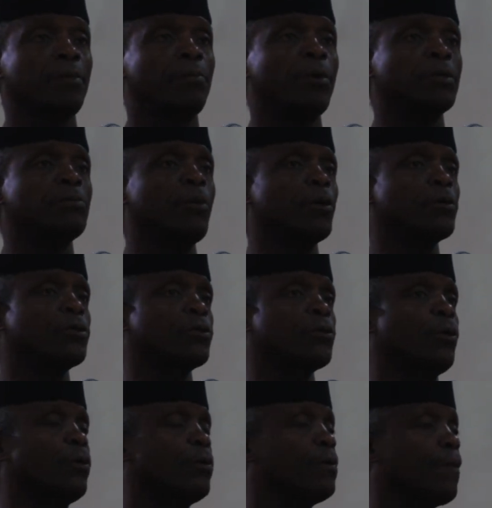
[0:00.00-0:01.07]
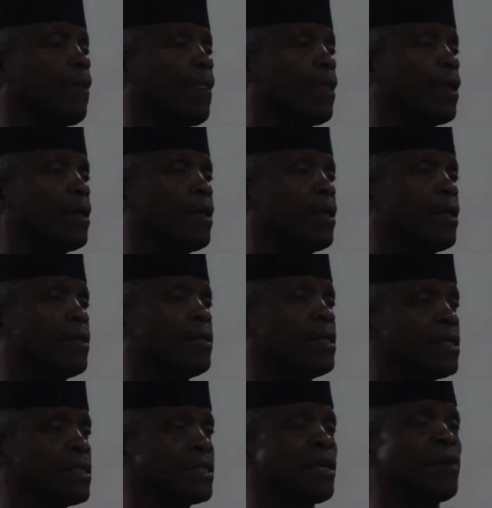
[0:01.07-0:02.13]
But more so, they
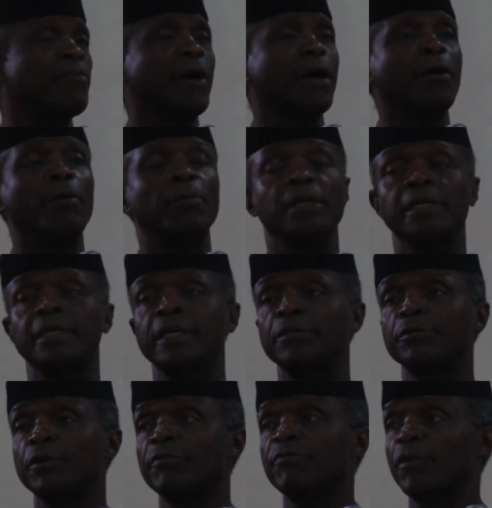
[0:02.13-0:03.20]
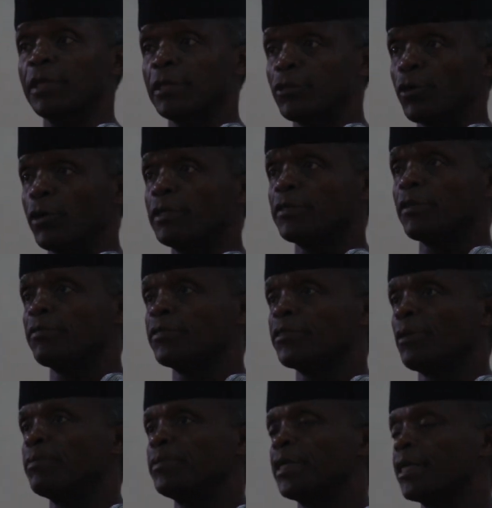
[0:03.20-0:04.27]
deserve our commendation for the choice of
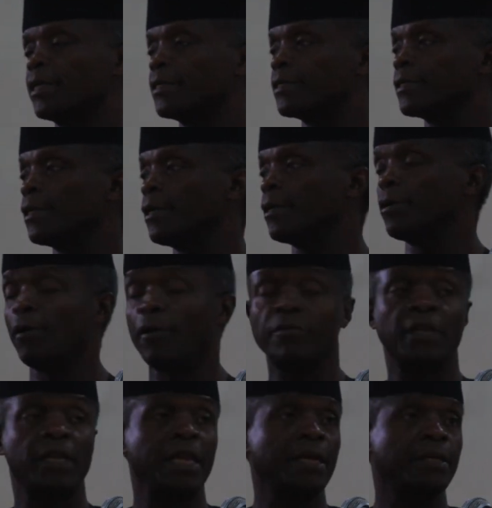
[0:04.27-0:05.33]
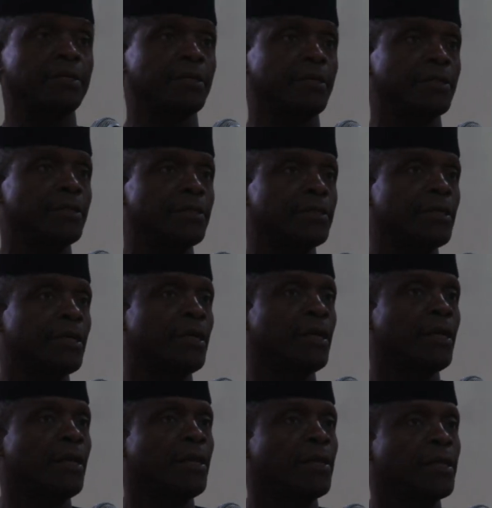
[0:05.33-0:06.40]
subjects of the lectures
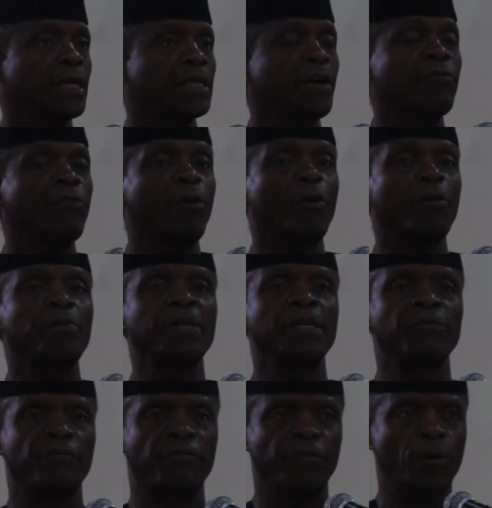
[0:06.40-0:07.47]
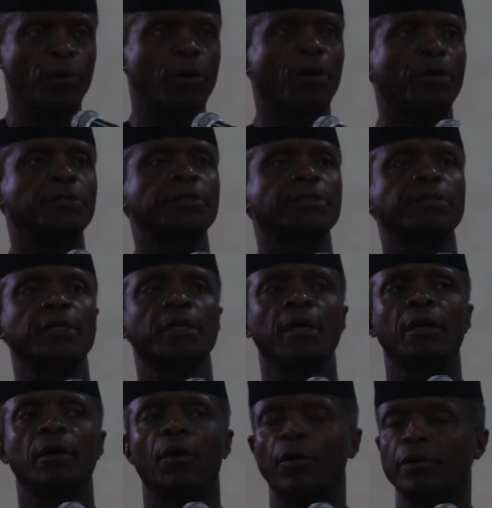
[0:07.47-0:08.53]
that have all been focused
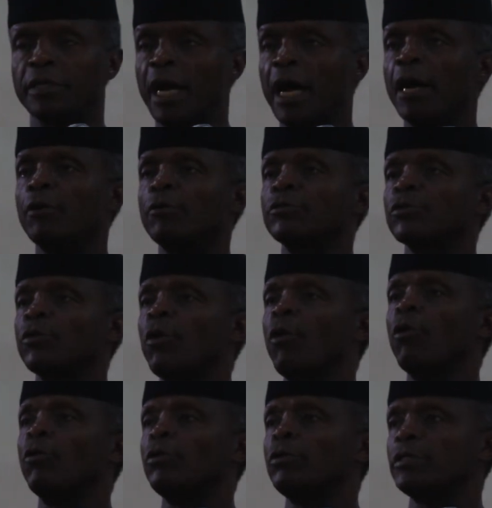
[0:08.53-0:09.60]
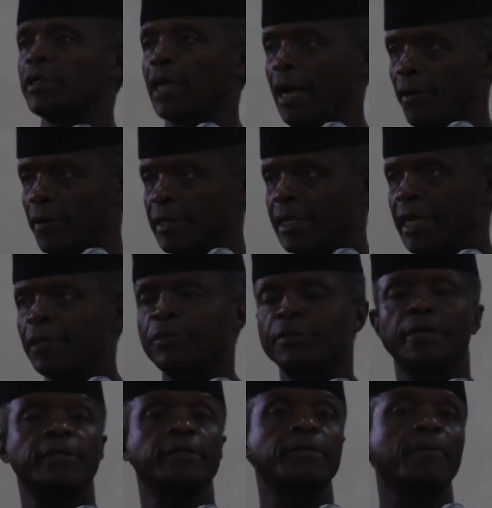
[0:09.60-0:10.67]
on how to hold our
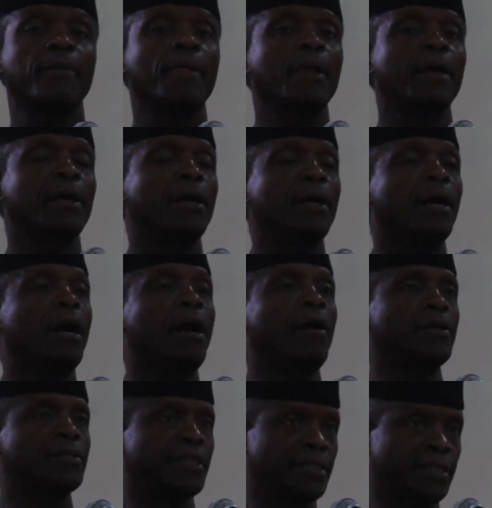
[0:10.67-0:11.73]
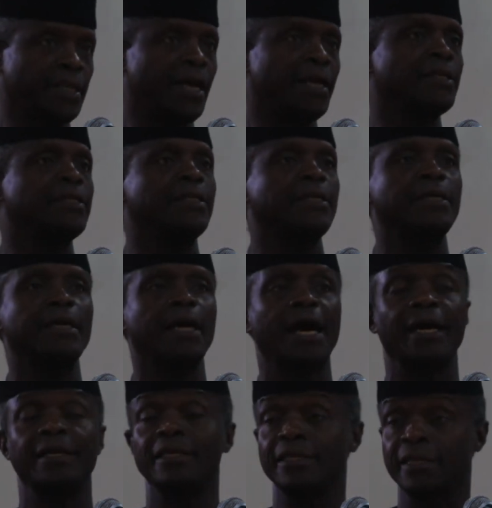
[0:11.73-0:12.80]
nation, our society,
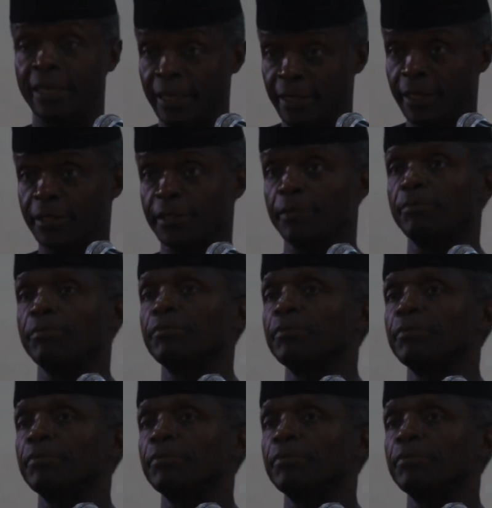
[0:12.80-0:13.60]
and its leadership